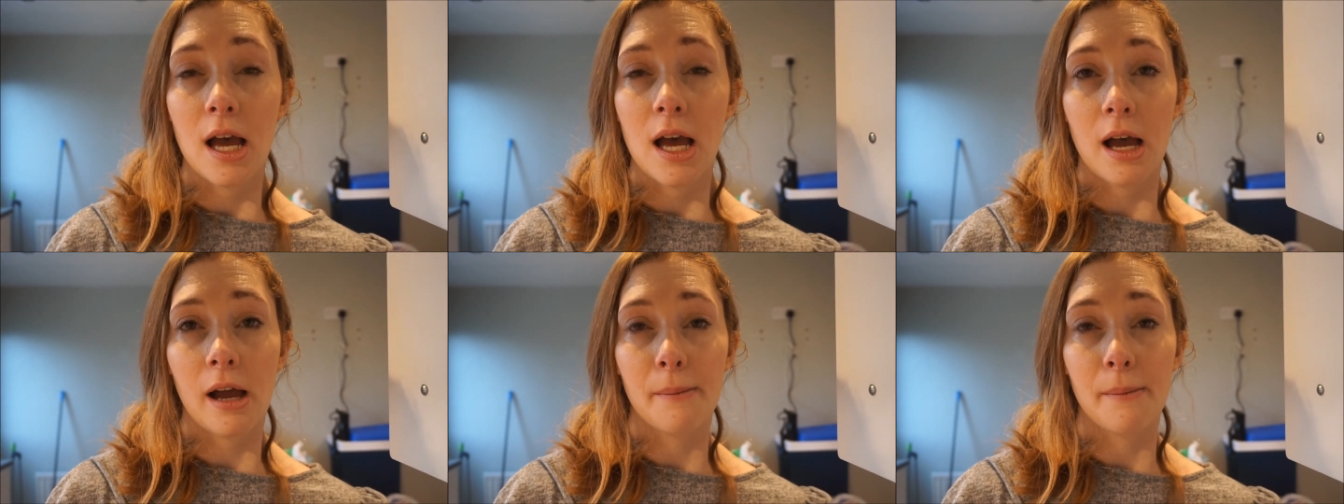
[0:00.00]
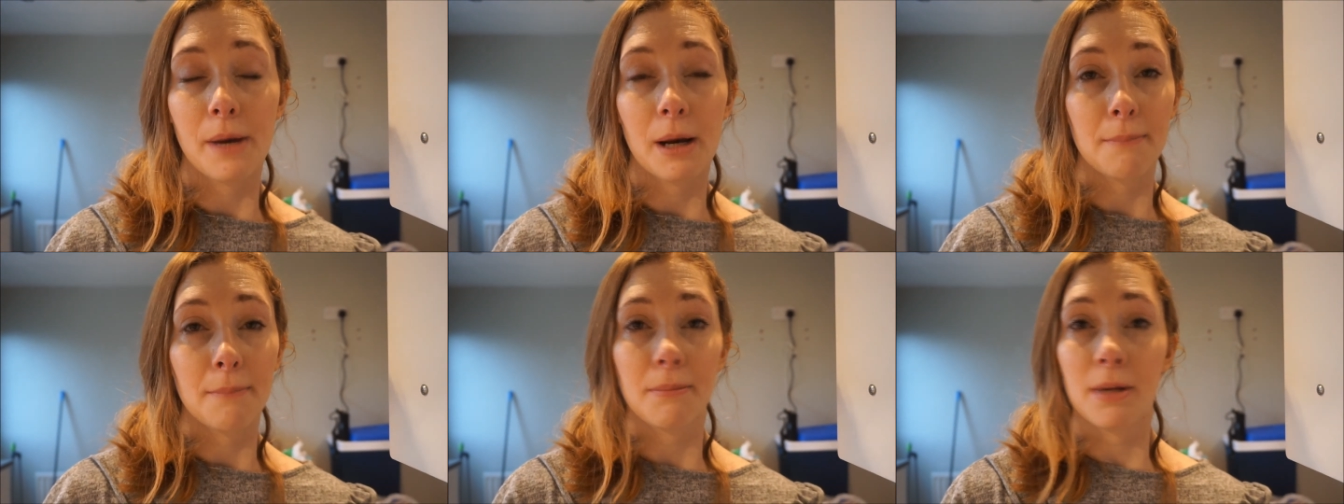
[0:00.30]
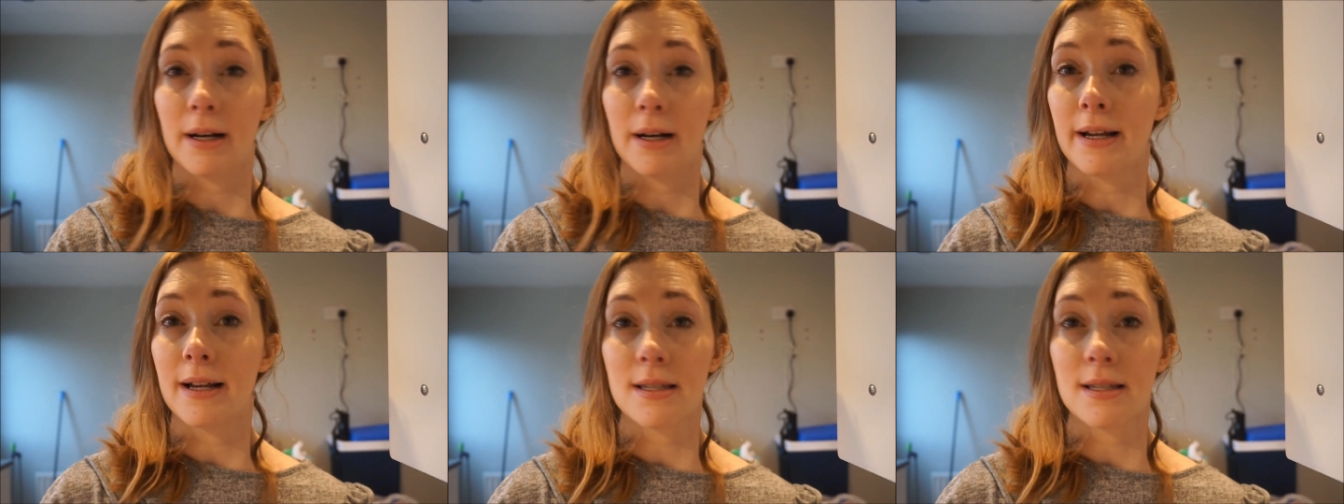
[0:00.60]

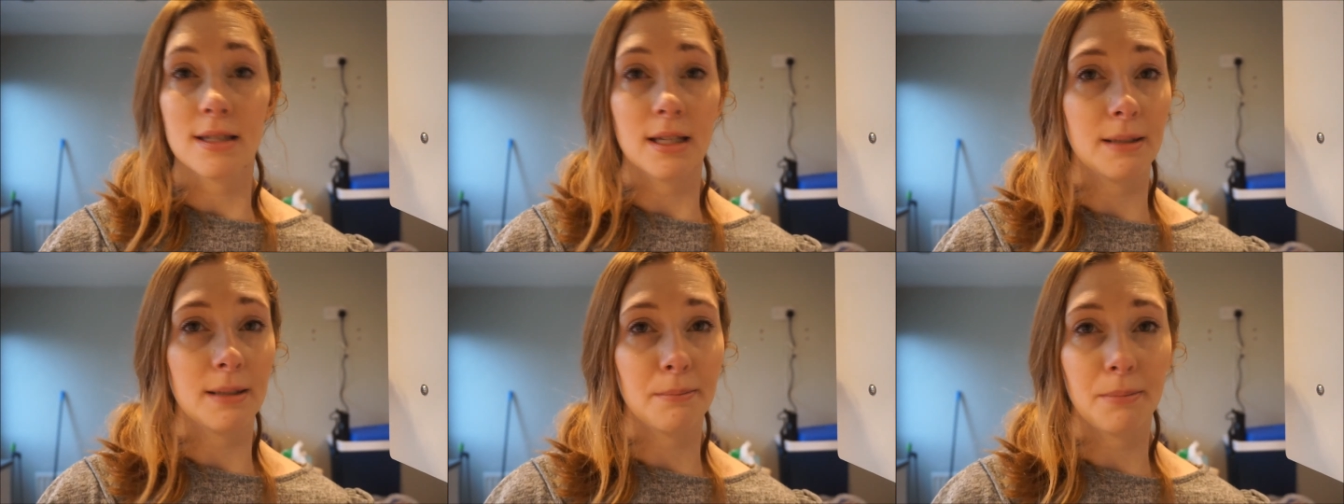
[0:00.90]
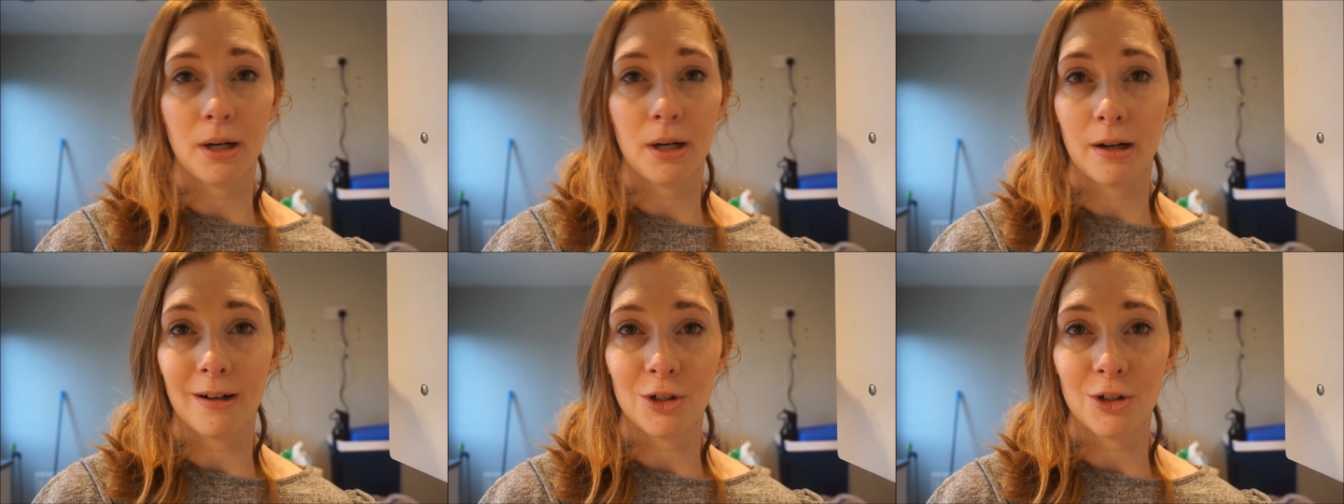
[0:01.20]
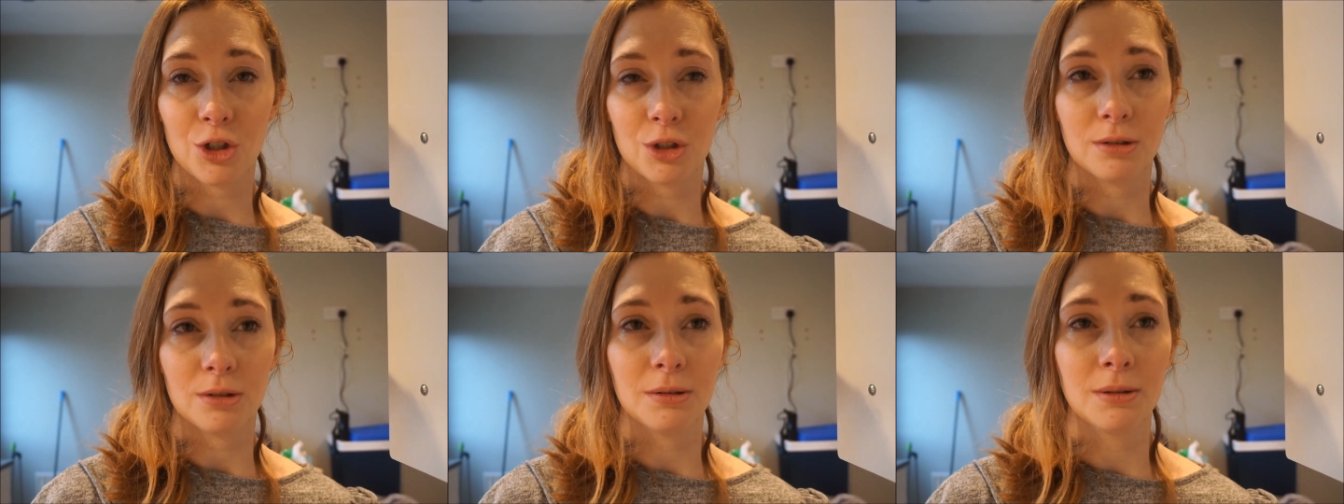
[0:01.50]
unbiased and
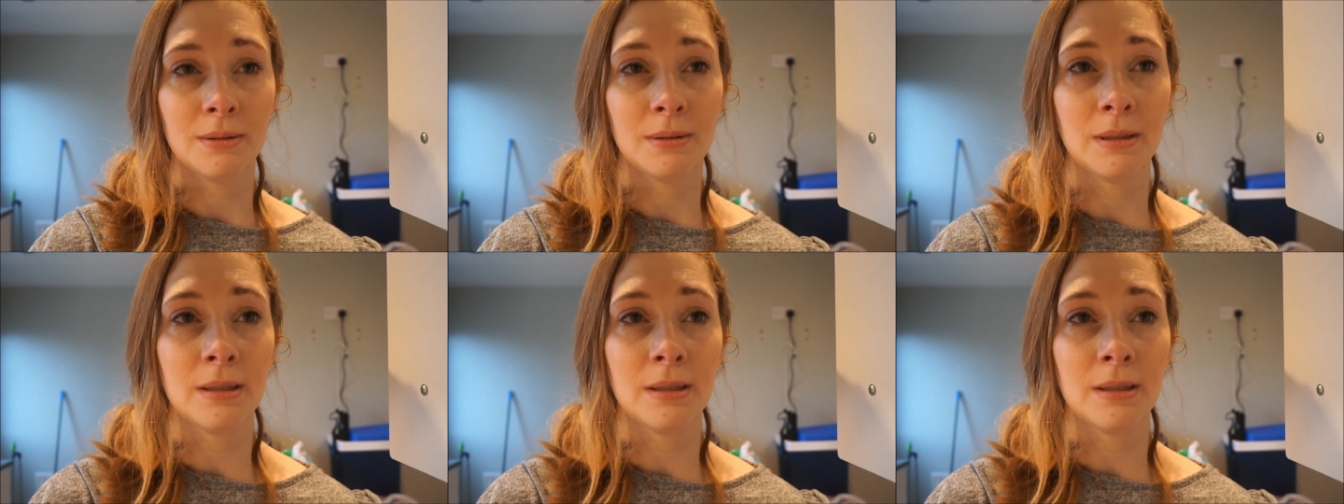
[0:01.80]
impartial,